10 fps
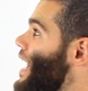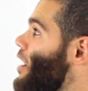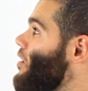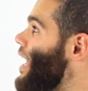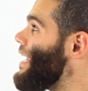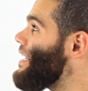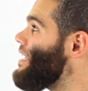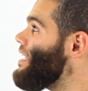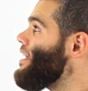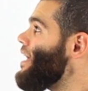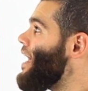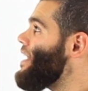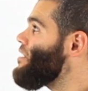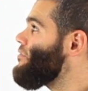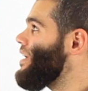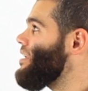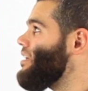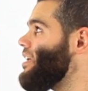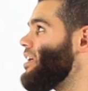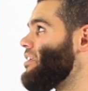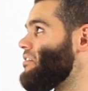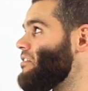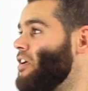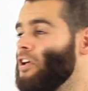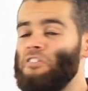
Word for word: how likely an event is.